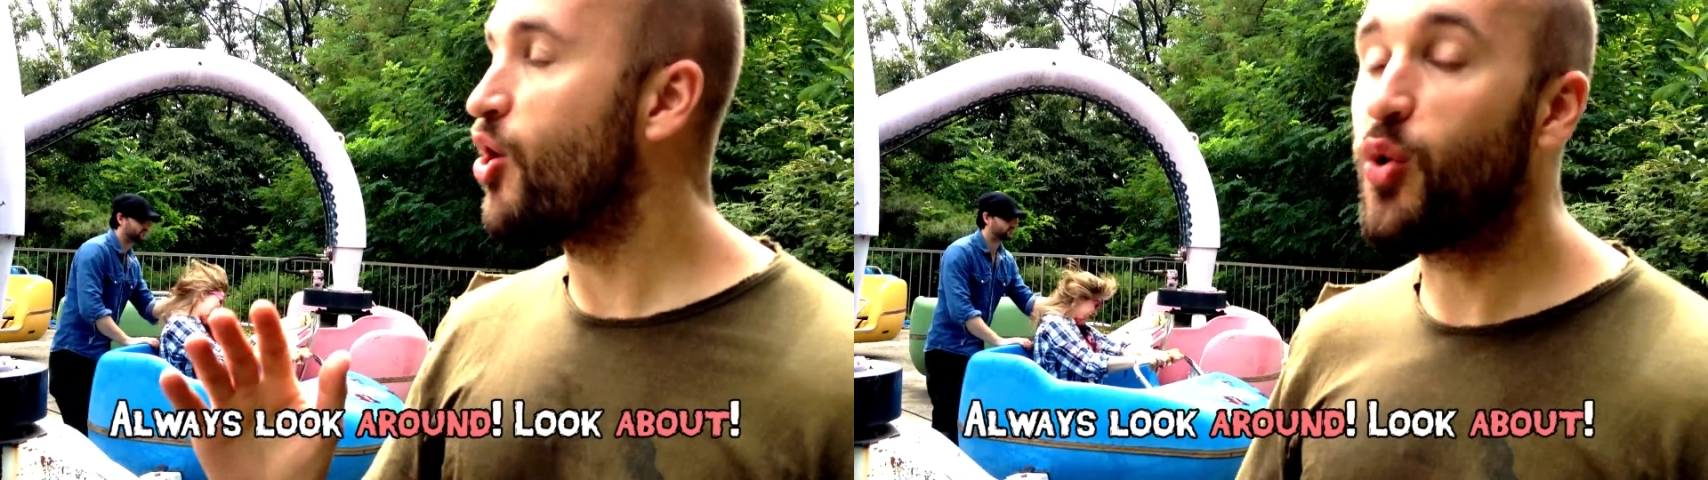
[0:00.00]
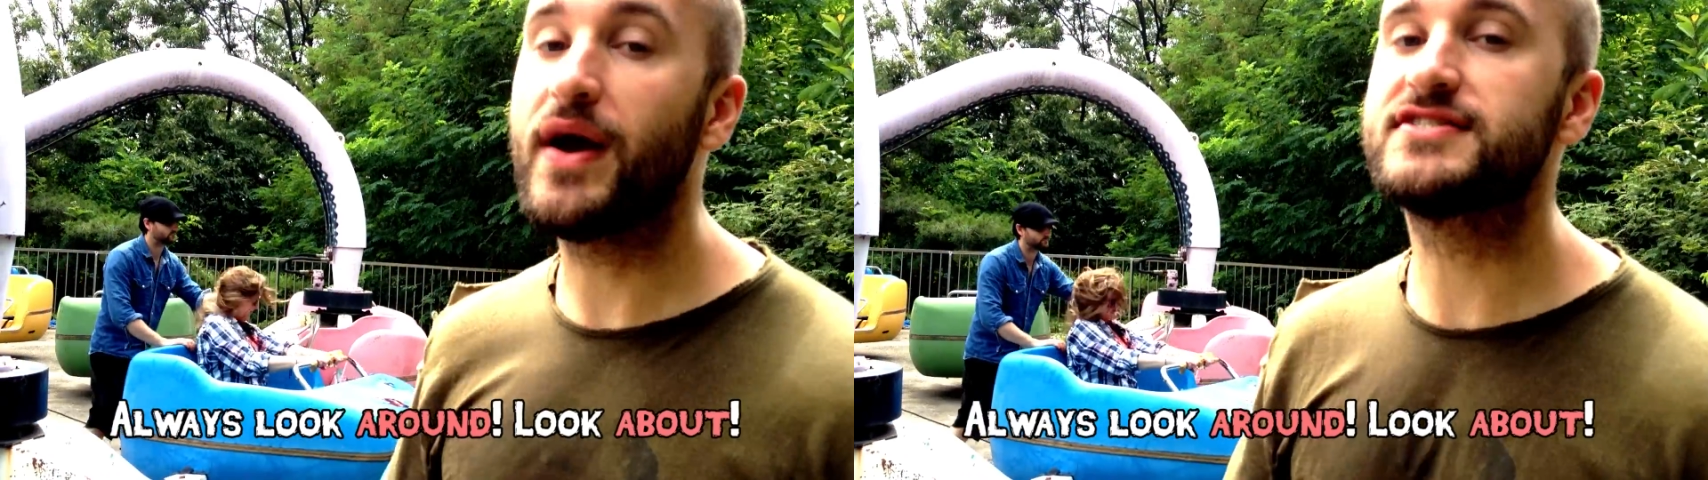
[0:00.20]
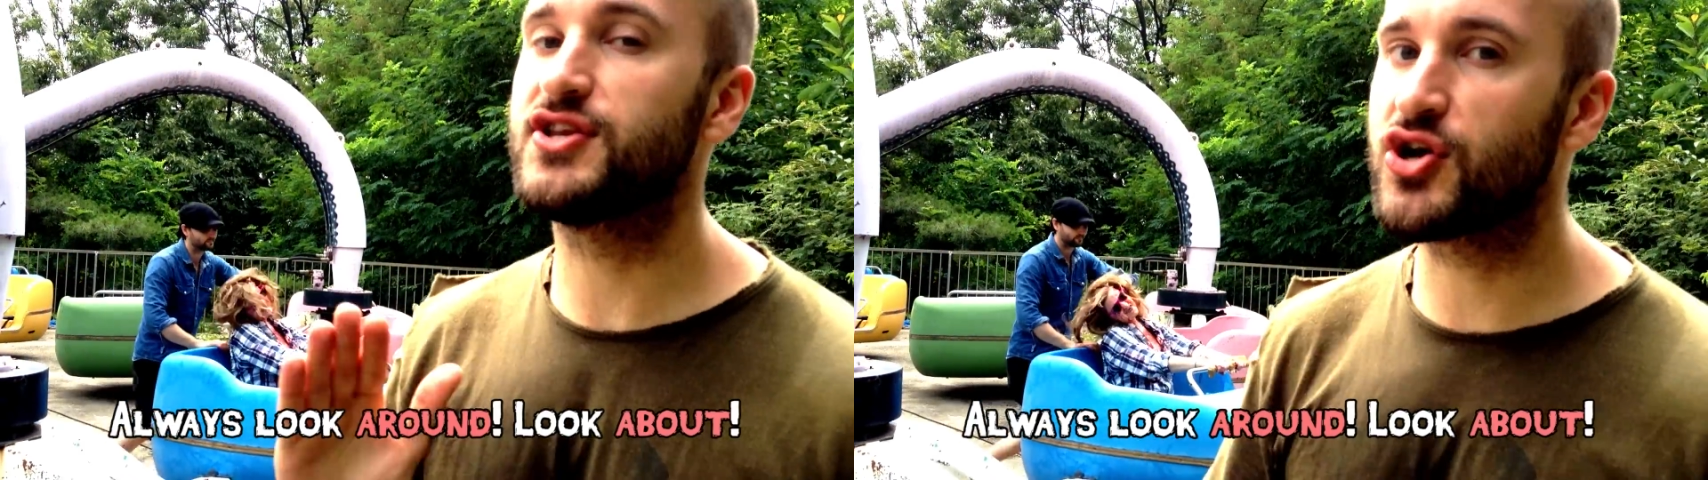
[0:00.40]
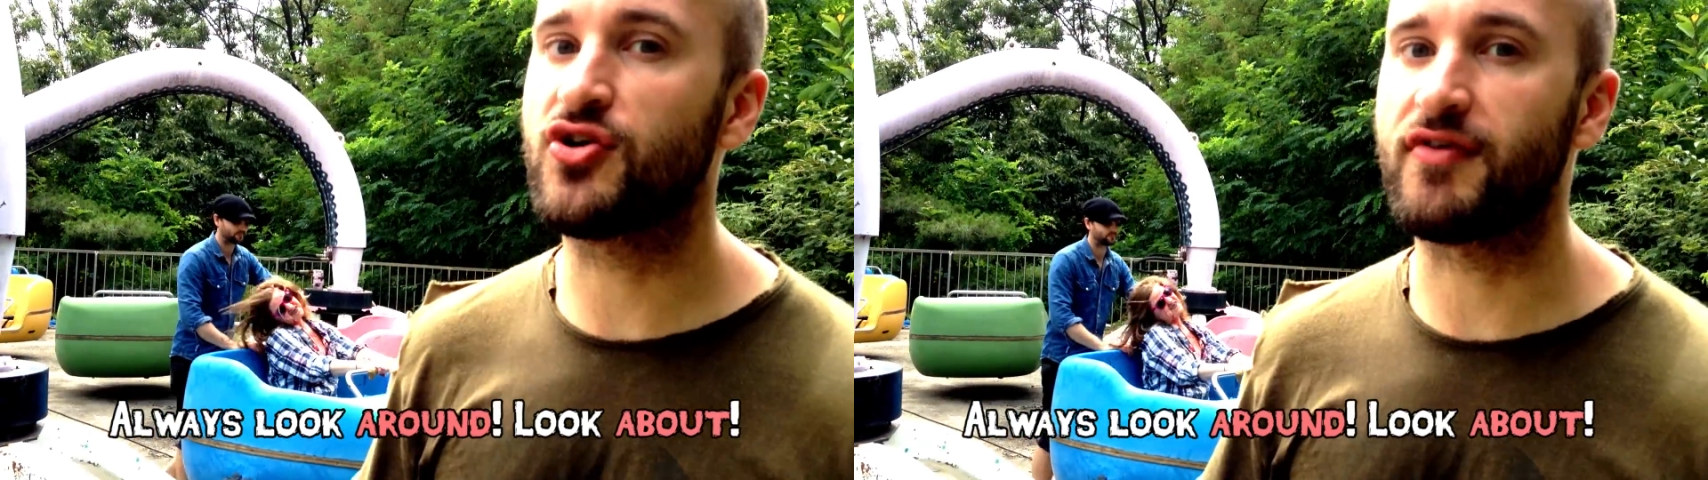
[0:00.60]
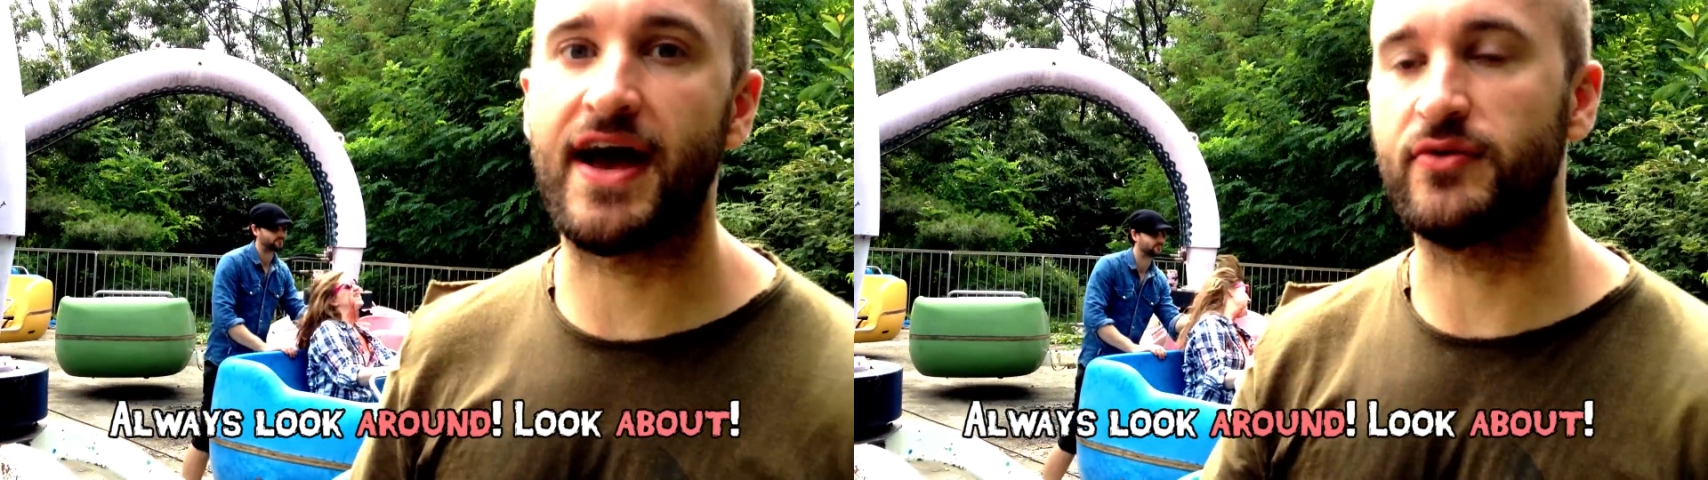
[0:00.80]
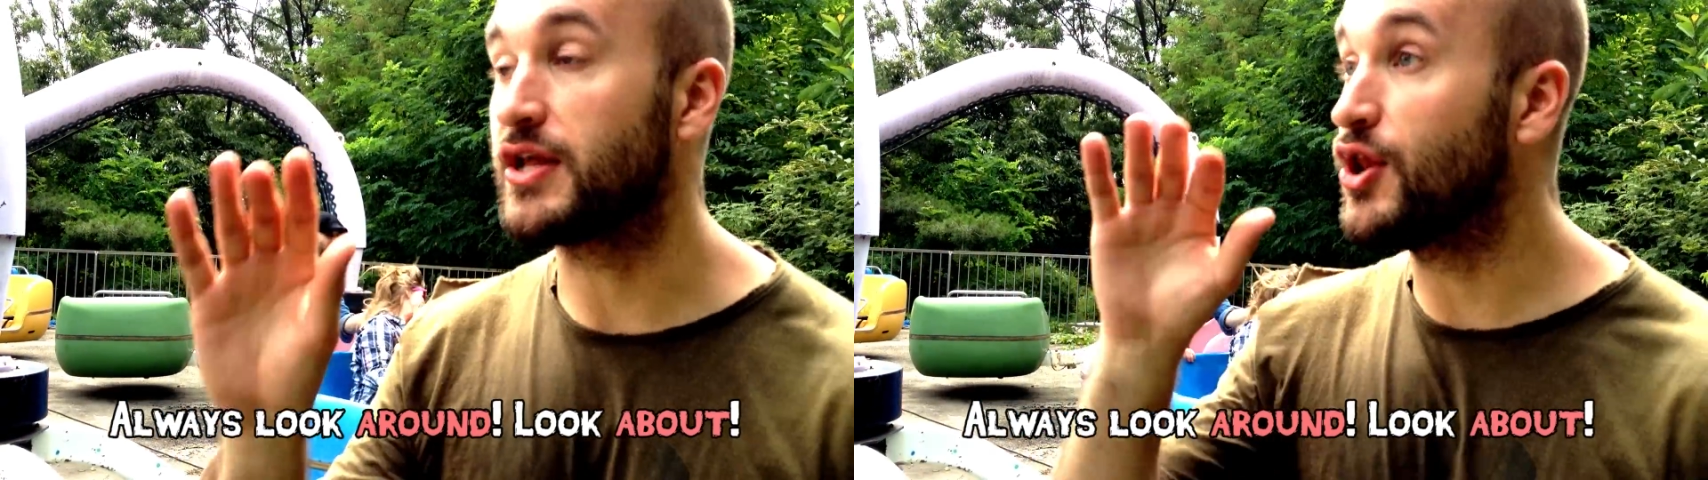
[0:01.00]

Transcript: Always look around,